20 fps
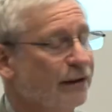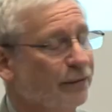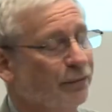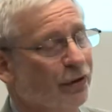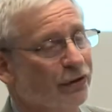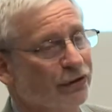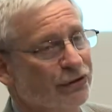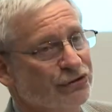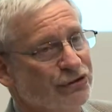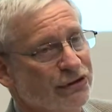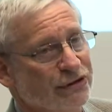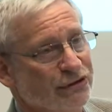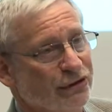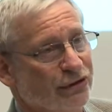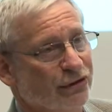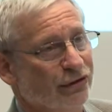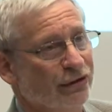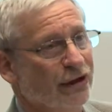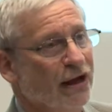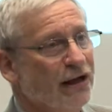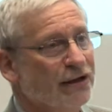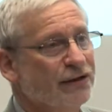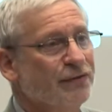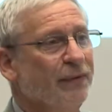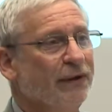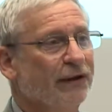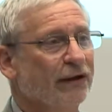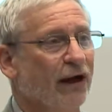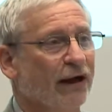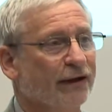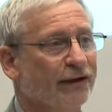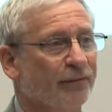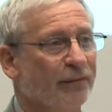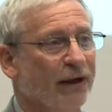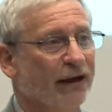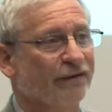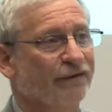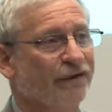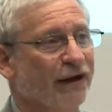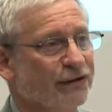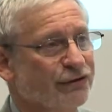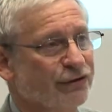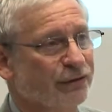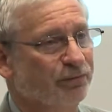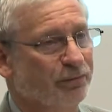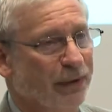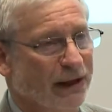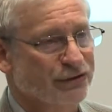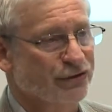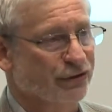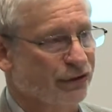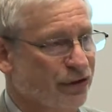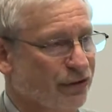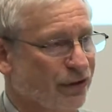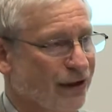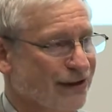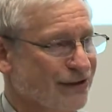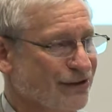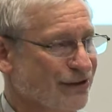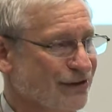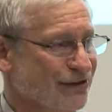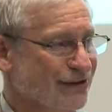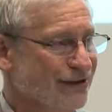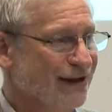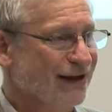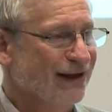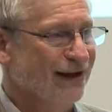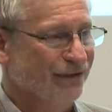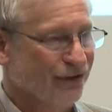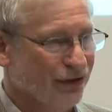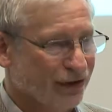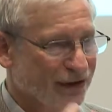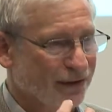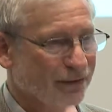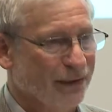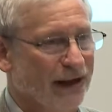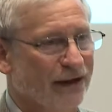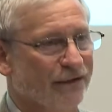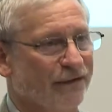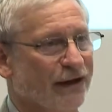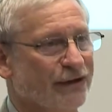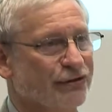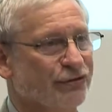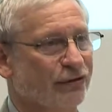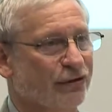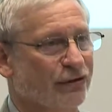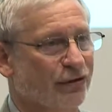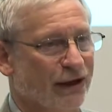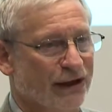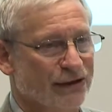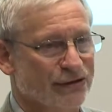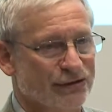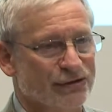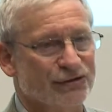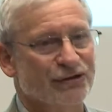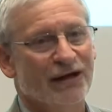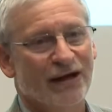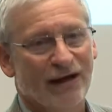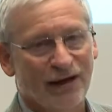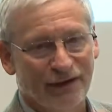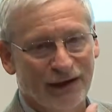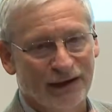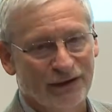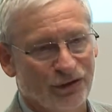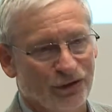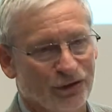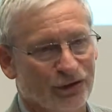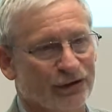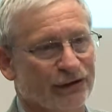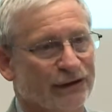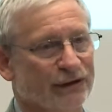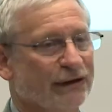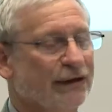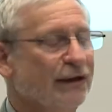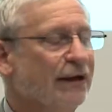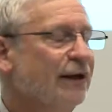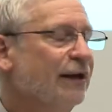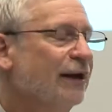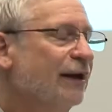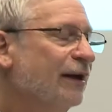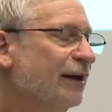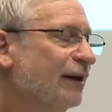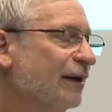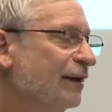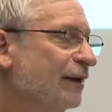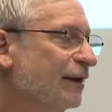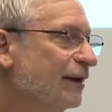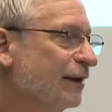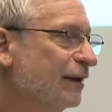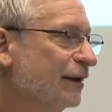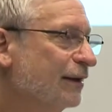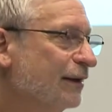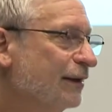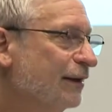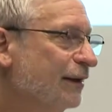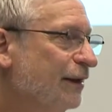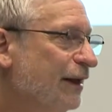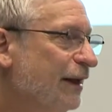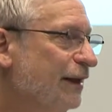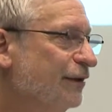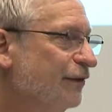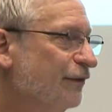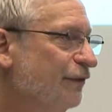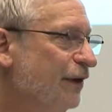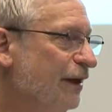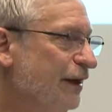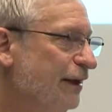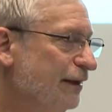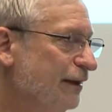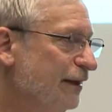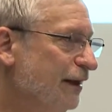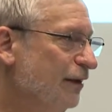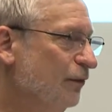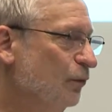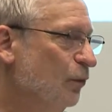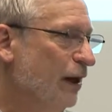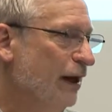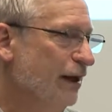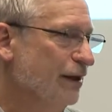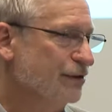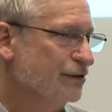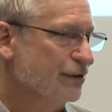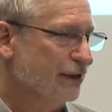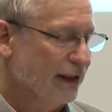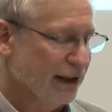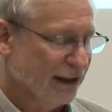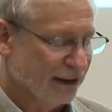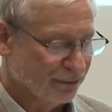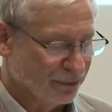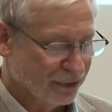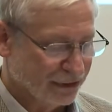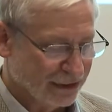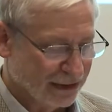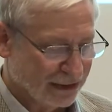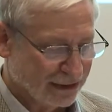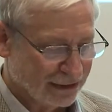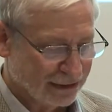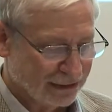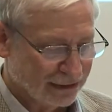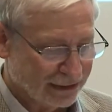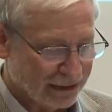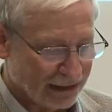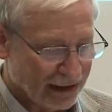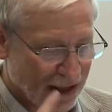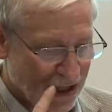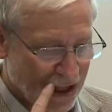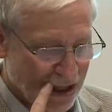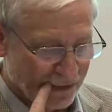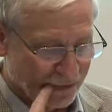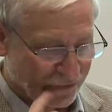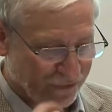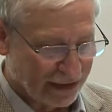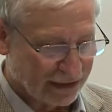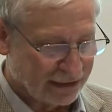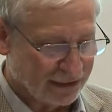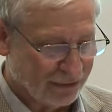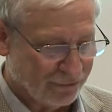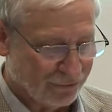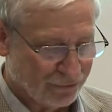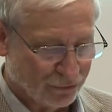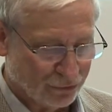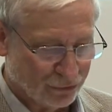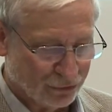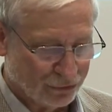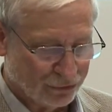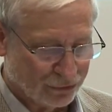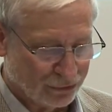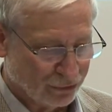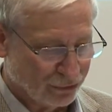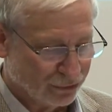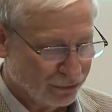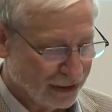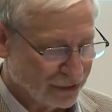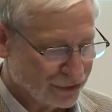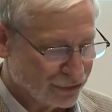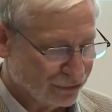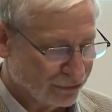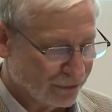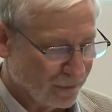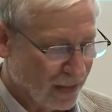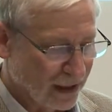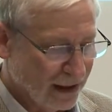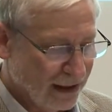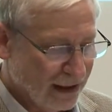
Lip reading: policies occur. It's a bit like the manufactured budget crisis. If you can manufacture a crisis, then you can intervene in ways that aren't particularly effective or rational.